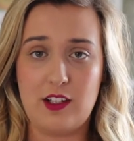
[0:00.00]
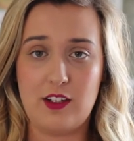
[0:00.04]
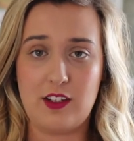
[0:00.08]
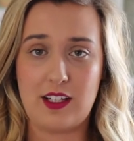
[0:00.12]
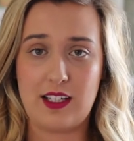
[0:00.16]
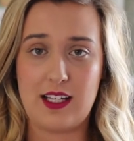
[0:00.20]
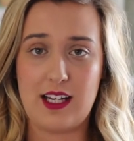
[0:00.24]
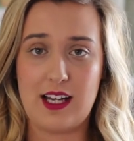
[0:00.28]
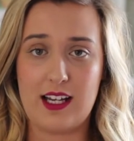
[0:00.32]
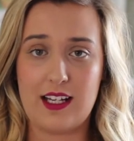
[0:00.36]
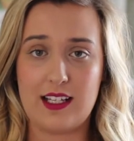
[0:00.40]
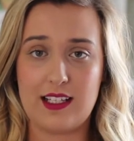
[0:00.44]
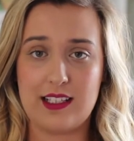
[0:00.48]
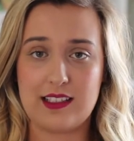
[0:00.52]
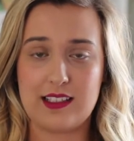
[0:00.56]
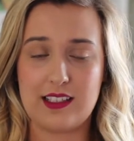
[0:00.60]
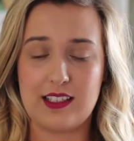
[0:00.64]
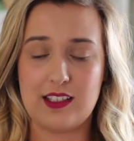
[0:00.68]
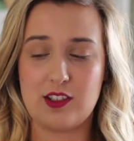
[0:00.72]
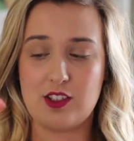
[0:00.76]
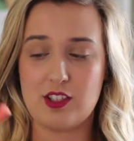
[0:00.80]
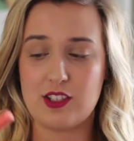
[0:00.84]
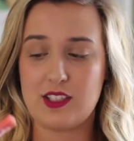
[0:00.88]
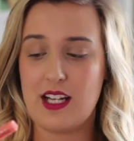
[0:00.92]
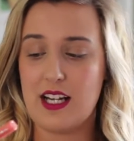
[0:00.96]
look nice
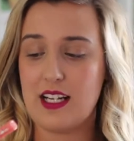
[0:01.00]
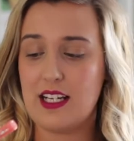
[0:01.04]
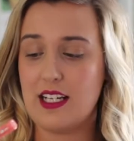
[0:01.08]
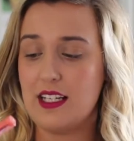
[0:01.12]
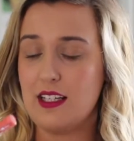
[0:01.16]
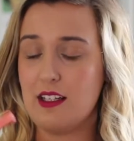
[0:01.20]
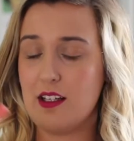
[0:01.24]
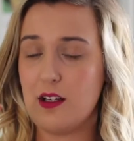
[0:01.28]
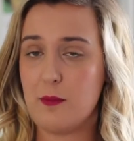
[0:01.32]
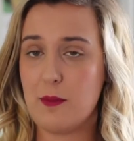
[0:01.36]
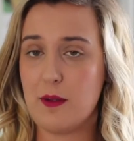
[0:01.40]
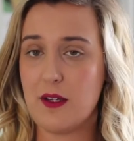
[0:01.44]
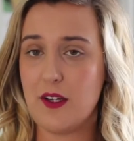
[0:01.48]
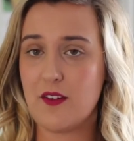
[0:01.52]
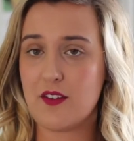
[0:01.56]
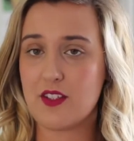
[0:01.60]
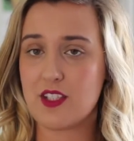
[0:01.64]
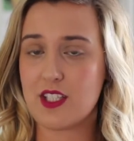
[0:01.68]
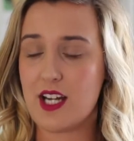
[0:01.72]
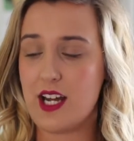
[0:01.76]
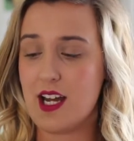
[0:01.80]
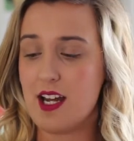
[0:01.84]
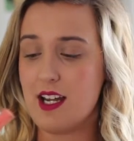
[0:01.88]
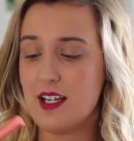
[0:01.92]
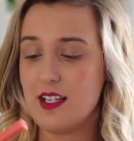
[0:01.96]
and just add a little bit of
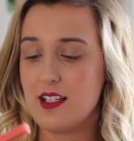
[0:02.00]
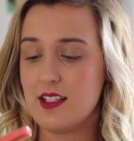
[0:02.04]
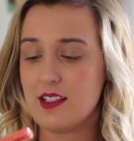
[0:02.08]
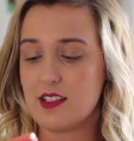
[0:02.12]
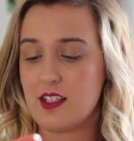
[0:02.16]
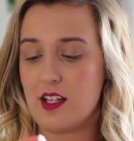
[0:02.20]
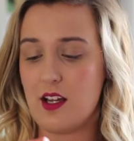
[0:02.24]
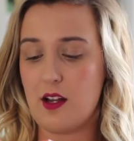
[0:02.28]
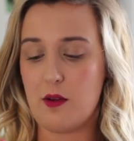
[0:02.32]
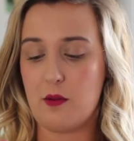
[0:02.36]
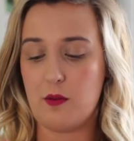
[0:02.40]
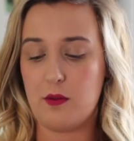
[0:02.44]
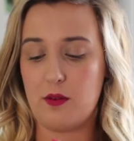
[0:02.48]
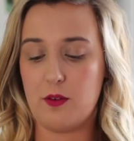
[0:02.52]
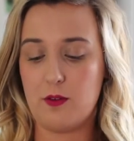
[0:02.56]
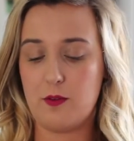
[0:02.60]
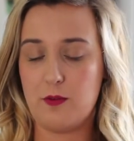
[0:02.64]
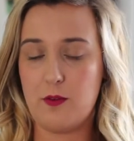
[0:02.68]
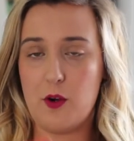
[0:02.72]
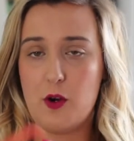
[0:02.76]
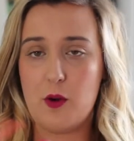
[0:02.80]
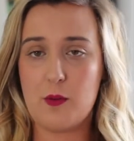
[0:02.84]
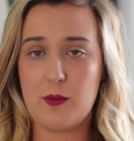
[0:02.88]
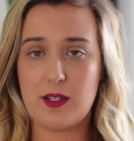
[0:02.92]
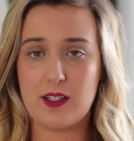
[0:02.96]
shine. So the
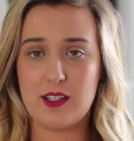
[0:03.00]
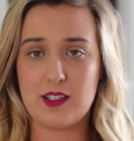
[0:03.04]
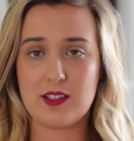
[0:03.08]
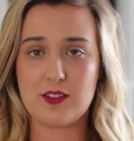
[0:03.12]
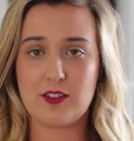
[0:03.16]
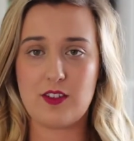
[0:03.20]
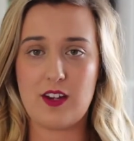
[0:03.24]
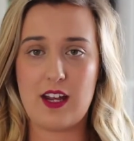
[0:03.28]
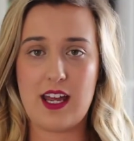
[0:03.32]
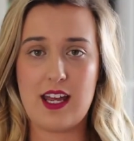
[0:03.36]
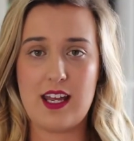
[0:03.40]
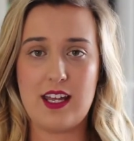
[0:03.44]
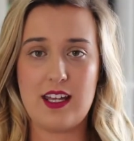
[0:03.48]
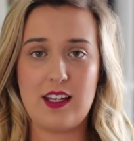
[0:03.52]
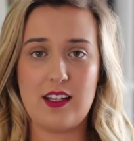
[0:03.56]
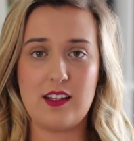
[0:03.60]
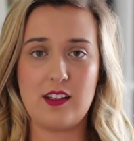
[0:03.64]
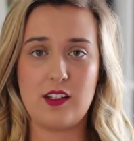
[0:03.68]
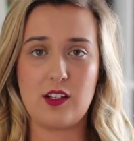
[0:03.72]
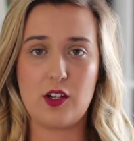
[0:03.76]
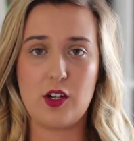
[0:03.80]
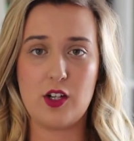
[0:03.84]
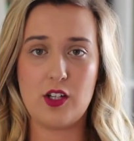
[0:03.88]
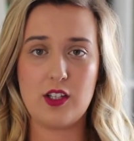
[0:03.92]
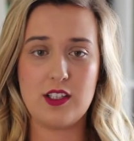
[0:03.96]
formula's great,
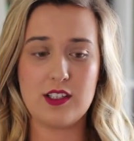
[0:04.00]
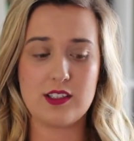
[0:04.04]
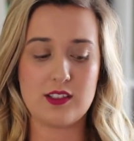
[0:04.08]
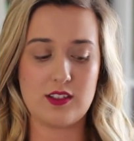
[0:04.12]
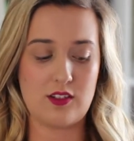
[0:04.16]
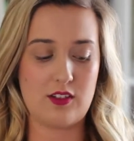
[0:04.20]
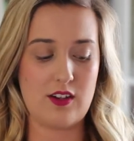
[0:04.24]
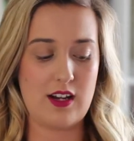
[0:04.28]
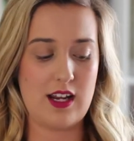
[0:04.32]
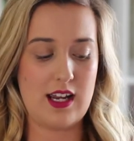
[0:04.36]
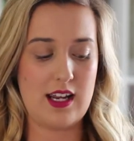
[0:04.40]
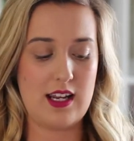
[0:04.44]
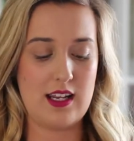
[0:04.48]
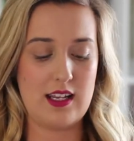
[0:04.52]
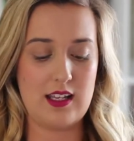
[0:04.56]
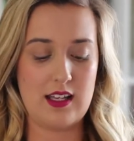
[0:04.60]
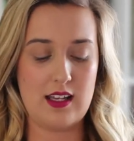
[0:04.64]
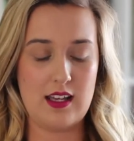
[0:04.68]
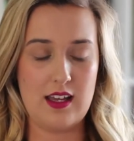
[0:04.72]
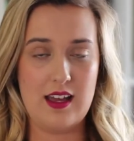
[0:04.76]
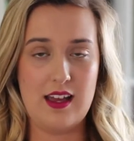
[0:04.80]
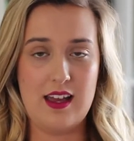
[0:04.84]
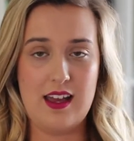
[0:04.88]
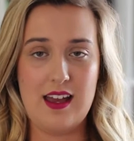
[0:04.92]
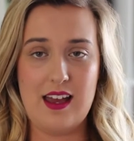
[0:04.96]
the colours are
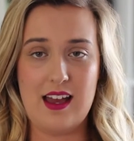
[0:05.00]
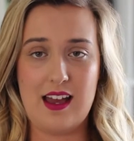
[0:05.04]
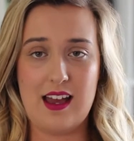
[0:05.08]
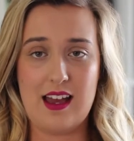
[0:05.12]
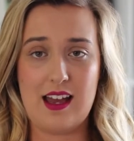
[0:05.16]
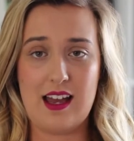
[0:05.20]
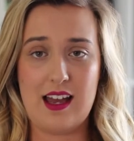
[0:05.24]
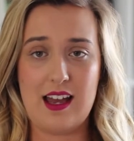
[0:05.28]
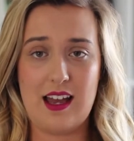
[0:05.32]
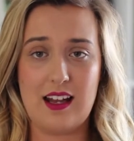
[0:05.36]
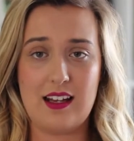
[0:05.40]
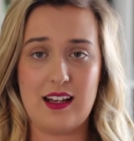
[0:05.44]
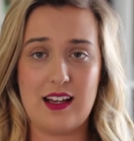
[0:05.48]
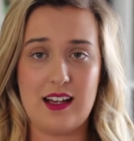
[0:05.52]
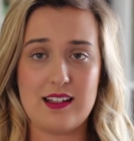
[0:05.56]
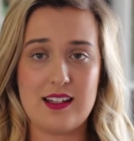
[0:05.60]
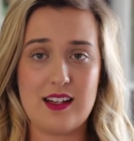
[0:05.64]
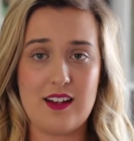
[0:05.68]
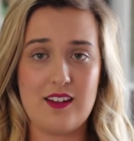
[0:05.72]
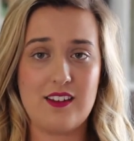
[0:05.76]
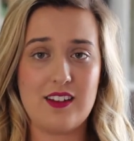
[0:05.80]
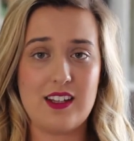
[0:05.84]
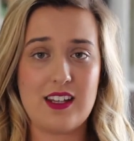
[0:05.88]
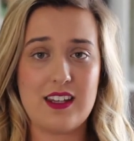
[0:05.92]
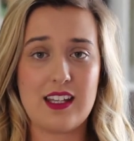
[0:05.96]
great, and I
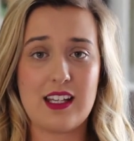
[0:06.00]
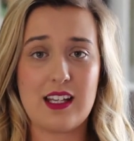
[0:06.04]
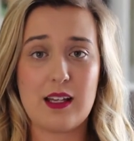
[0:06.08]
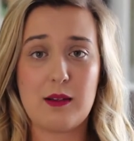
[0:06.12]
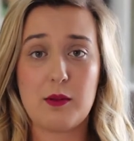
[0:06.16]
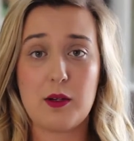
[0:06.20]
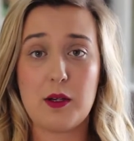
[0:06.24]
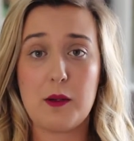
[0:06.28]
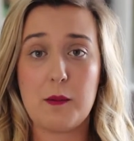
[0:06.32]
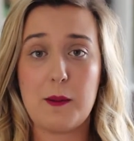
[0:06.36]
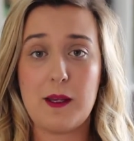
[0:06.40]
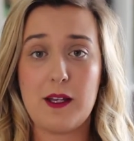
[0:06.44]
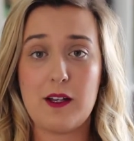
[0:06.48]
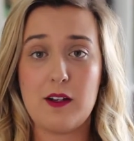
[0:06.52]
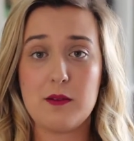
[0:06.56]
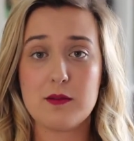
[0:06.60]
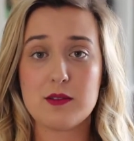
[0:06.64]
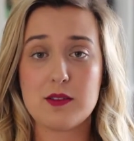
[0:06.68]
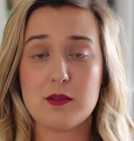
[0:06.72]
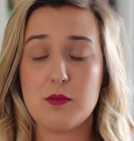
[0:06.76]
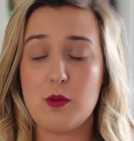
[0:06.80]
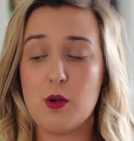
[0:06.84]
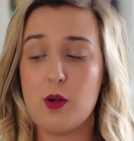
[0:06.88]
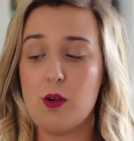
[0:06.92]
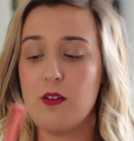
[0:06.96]
definitely think I'm going to pick up
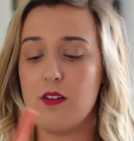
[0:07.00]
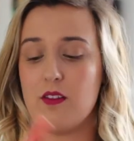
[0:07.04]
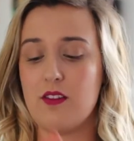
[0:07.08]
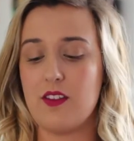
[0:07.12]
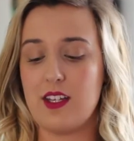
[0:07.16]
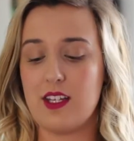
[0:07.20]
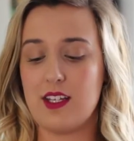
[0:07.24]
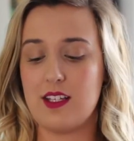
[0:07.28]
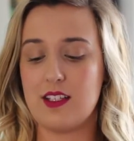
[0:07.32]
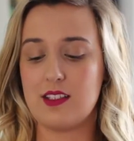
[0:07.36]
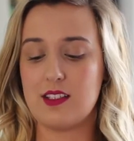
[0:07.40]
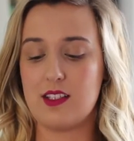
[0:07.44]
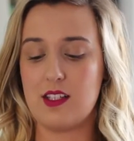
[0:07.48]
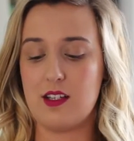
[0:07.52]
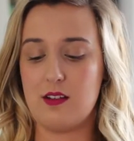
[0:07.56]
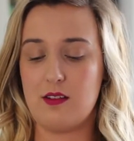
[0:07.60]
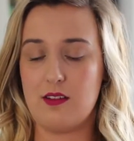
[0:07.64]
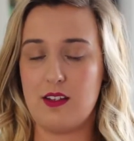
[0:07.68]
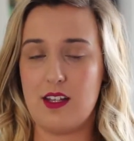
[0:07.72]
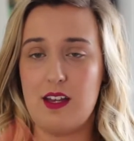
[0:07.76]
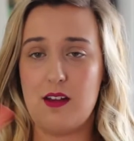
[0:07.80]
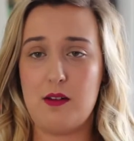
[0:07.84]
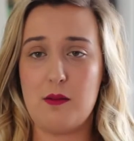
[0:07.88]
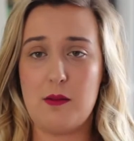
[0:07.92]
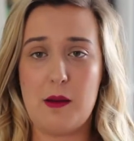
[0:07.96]
some more of these,
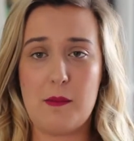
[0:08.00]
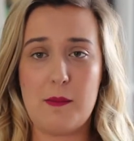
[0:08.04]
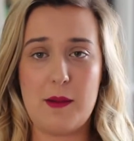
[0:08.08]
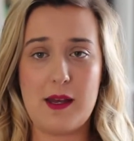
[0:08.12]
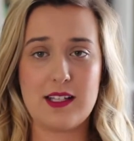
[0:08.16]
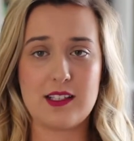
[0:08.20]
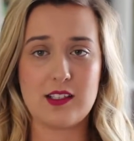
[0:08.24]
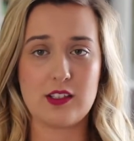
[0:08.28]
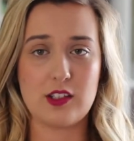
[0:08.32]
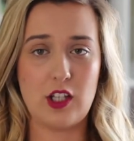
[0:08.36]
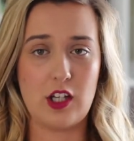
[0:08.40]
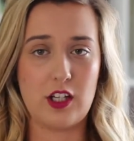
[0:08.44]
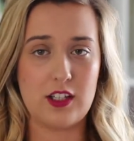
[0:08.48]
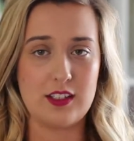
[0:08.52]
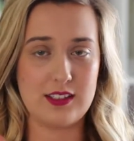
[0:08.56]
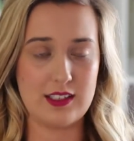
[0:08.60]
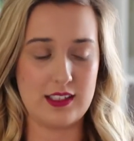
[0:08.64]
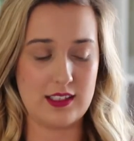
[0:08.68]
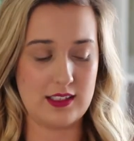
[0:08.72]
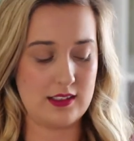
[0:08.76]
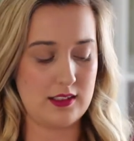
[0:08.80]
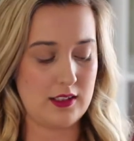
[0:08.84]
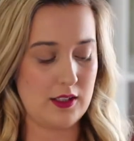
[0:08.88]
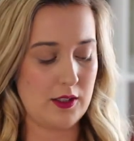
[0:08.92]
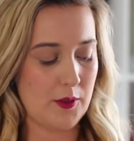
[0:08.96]
so they're my best
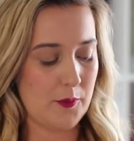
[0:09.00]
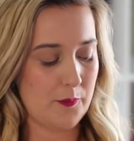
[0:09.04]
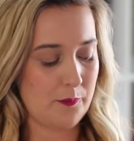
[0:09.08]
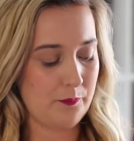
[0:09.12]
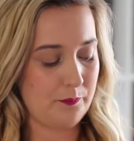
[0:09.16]
glosses.